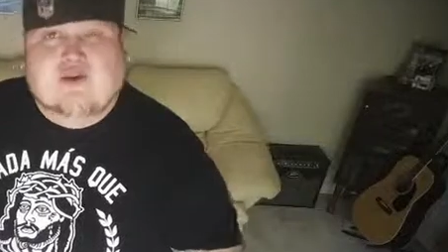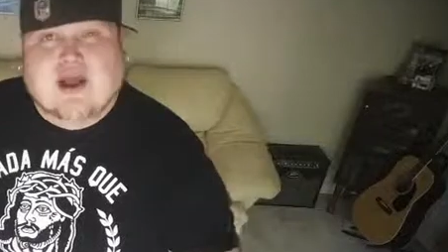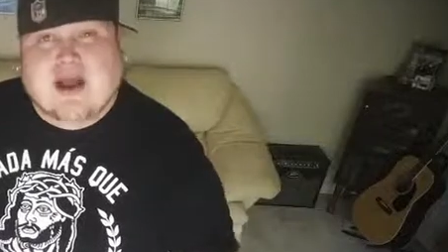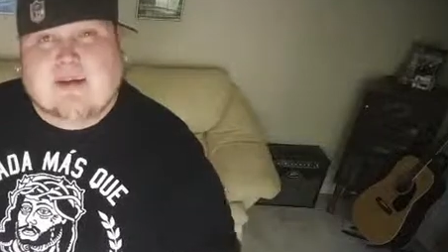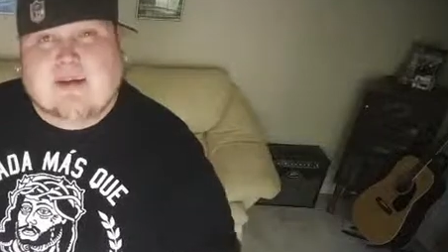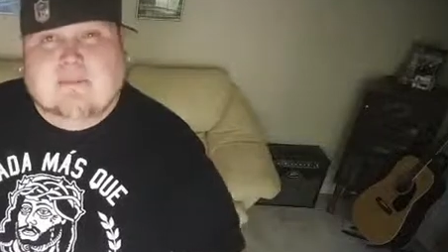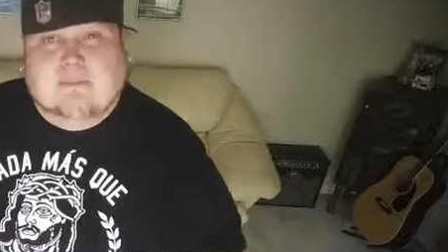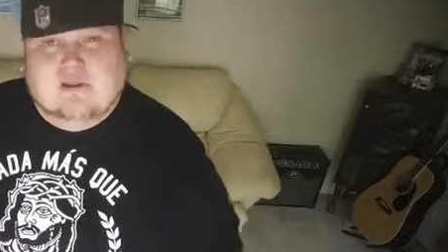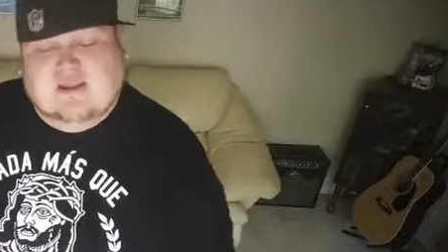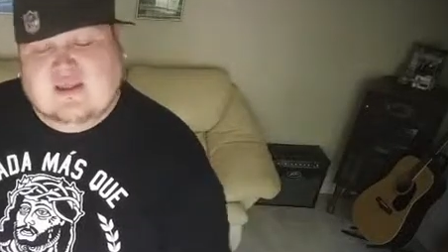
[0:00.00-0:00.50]

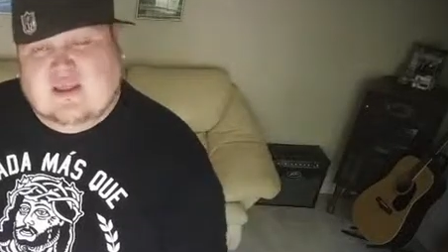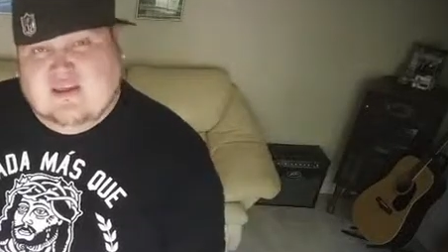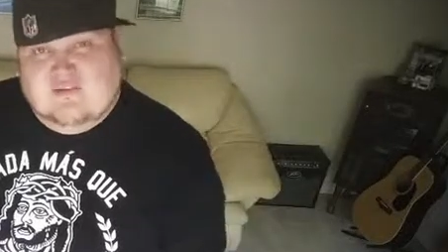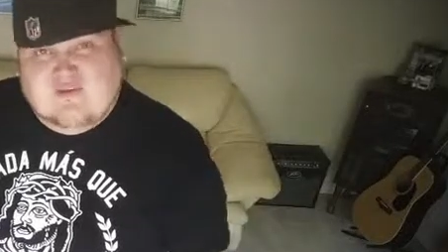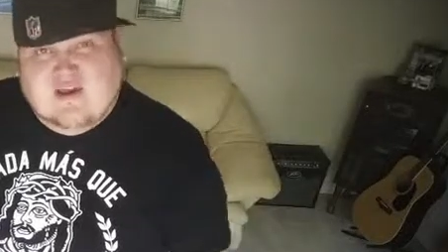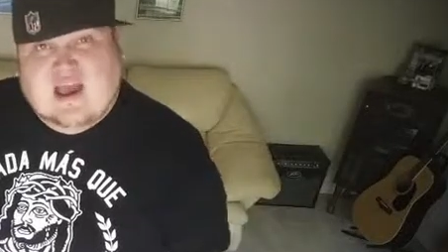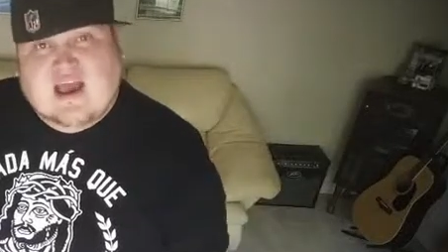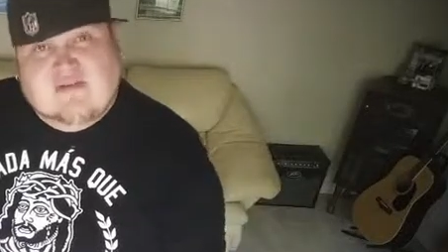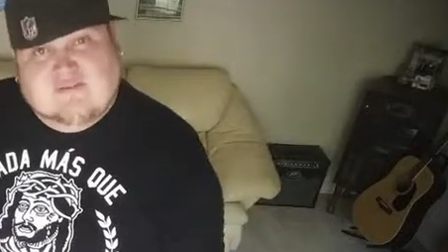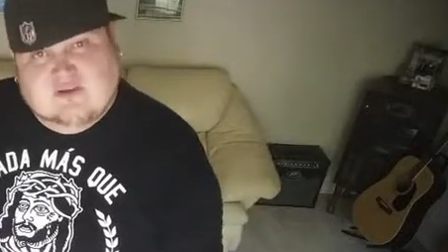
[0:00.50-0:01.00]
not believe
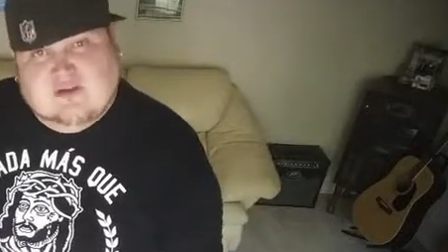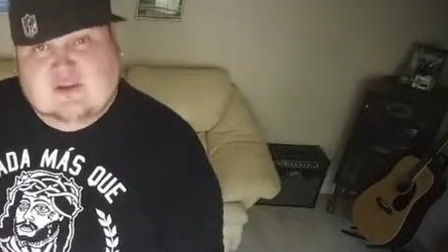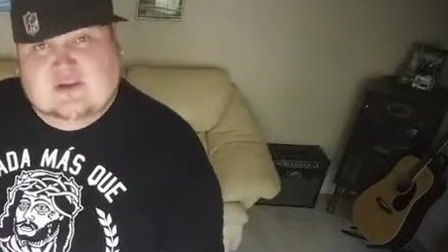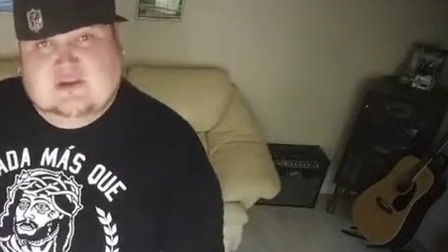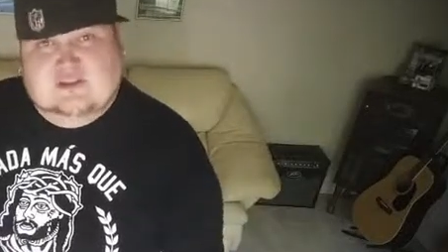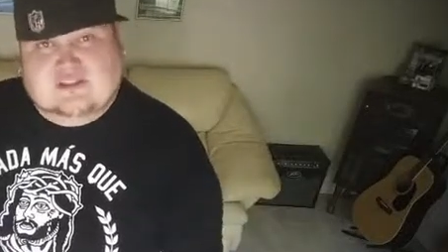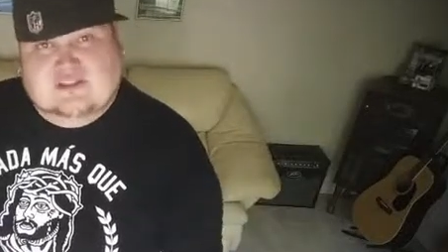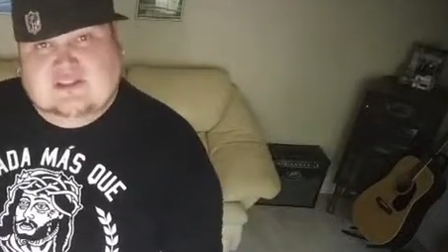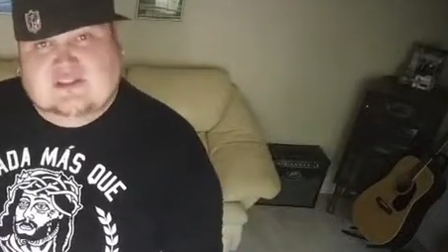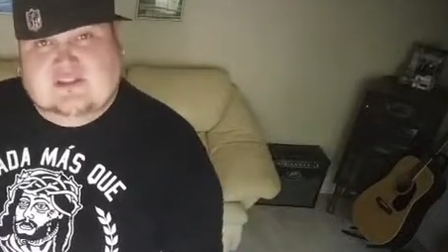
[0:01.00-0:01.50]

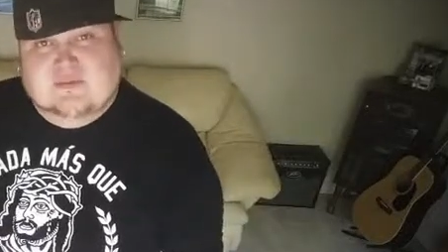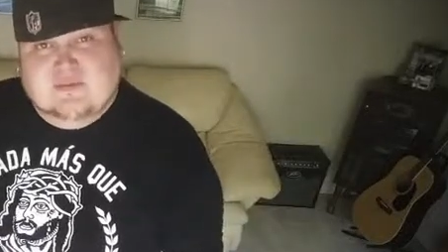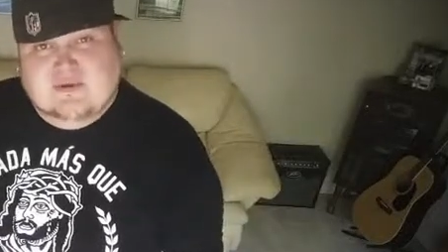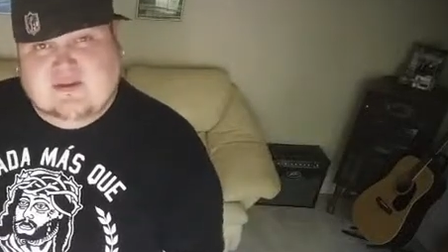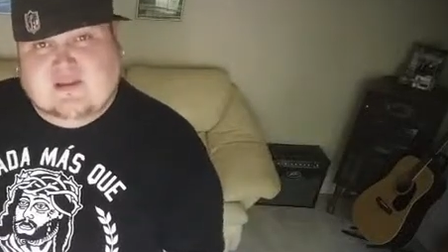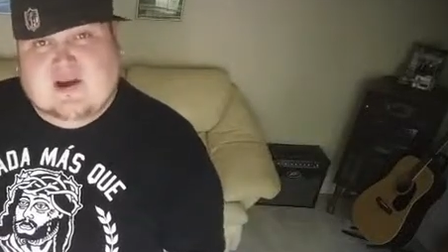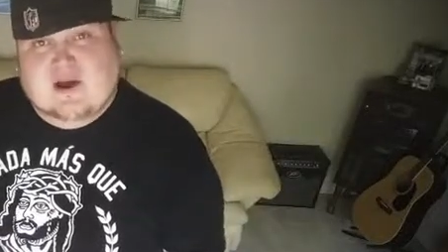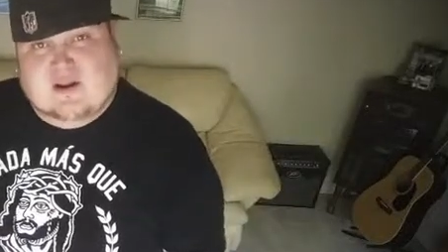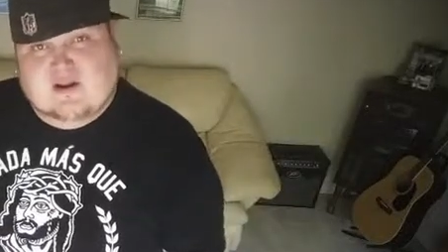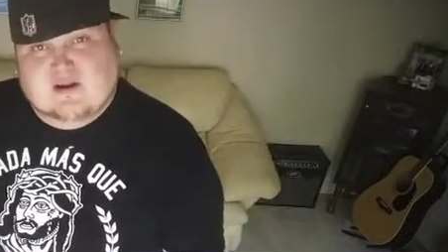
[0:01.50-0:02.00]
evolution should be
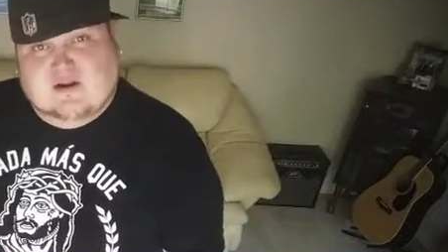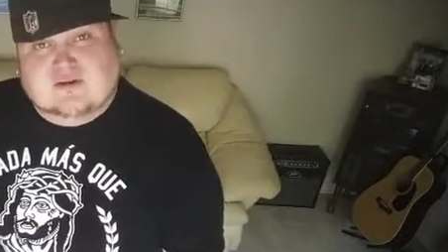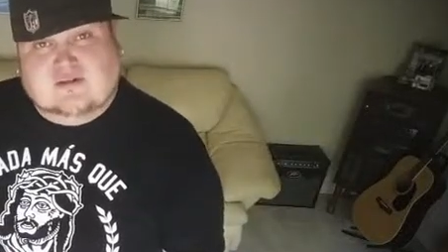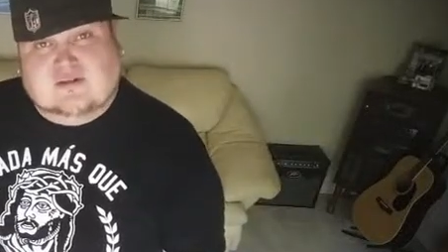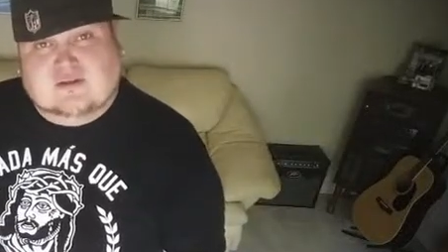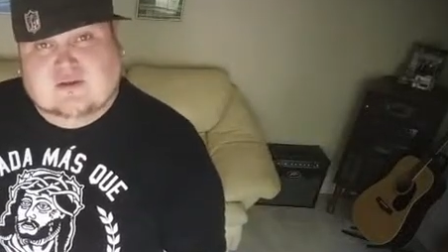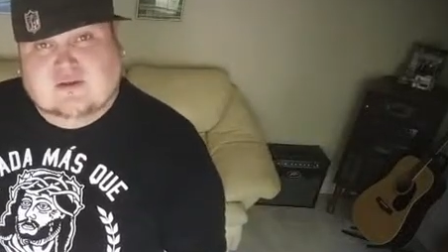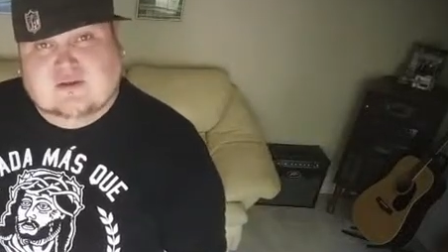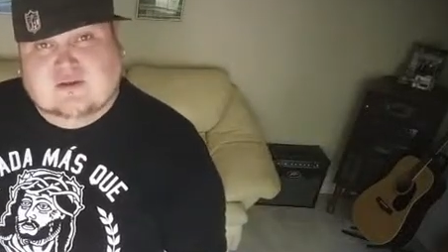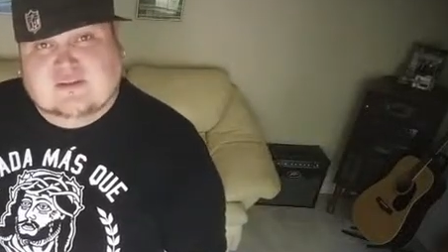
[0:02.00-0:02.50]
taught in our
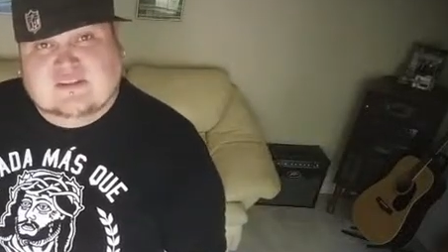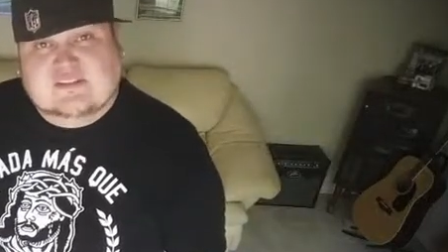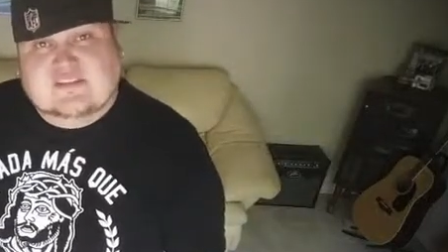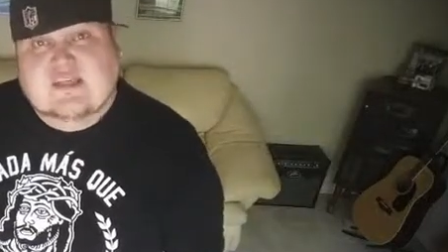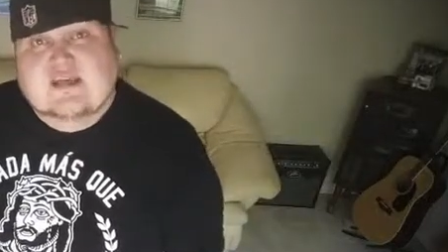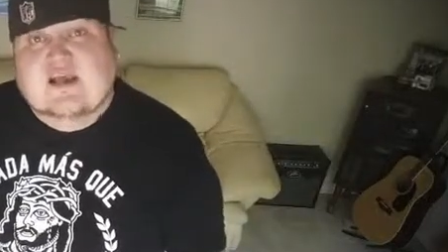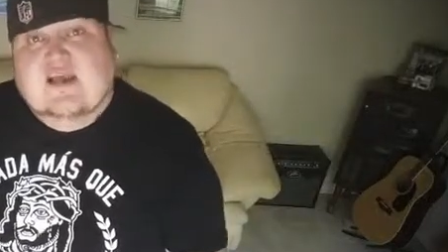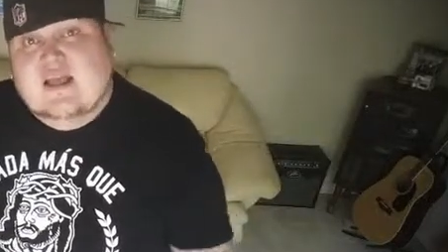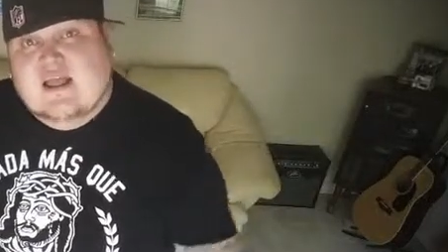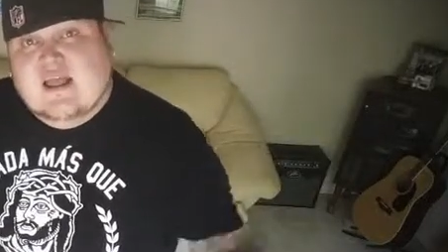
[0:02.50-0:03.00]
schools,
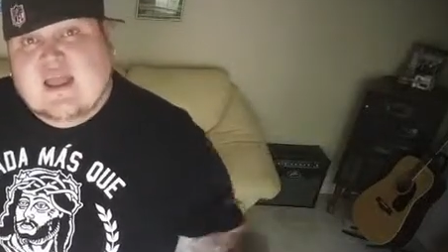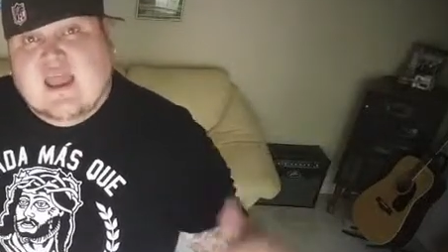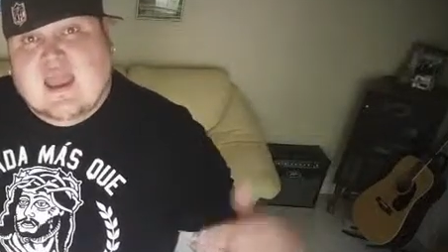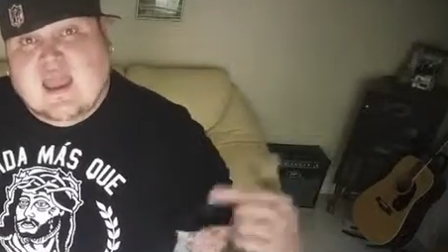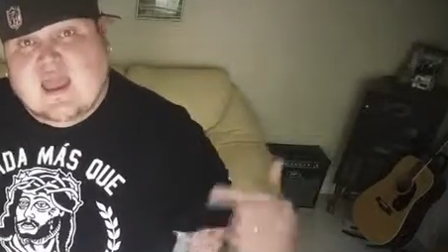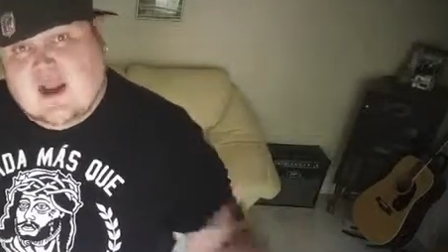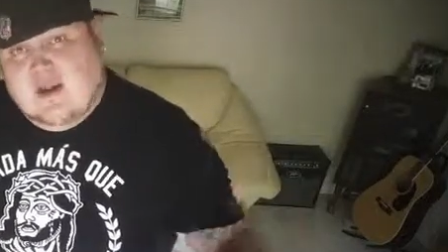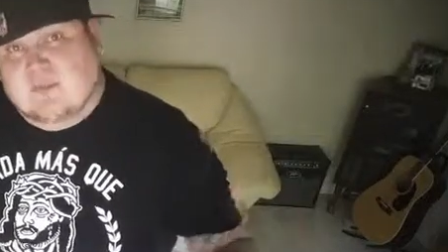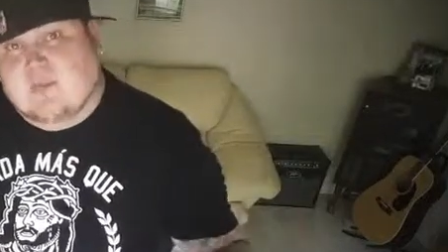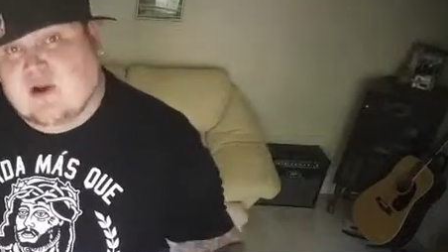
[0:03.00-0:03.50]

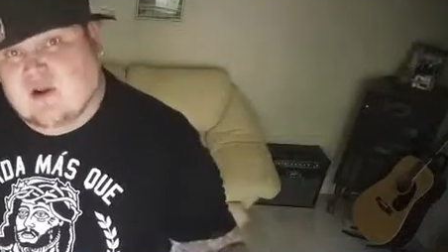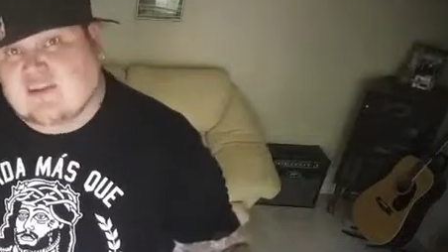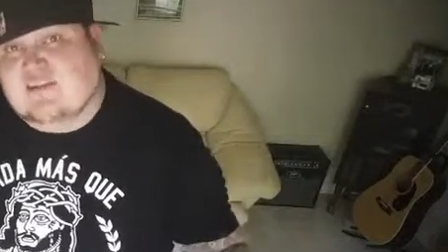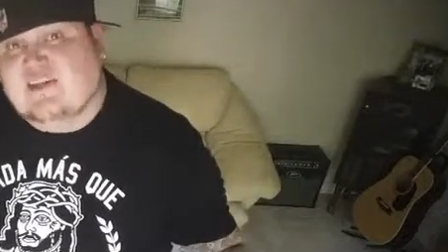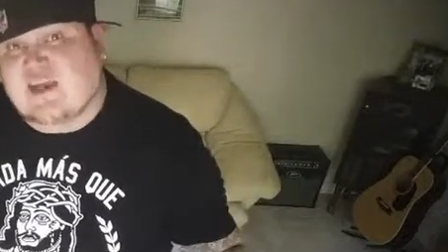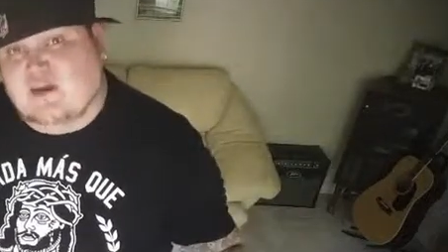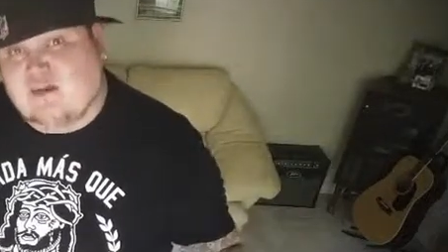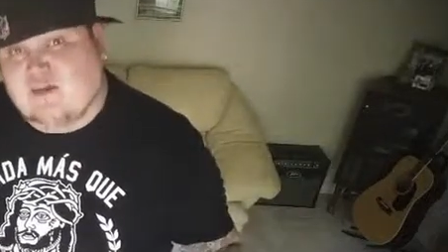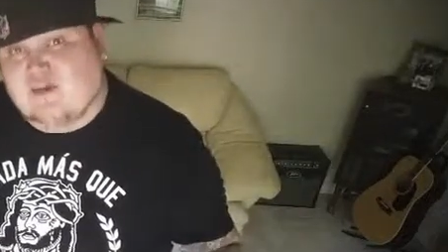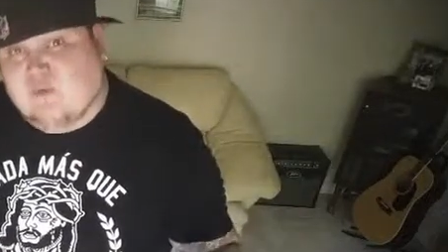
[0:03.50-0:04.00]
and I'm going to
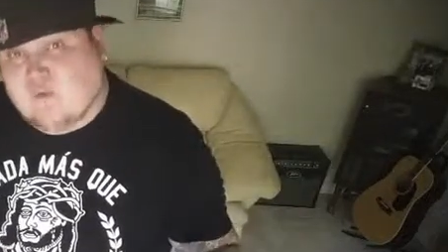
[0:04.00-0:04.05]
tell you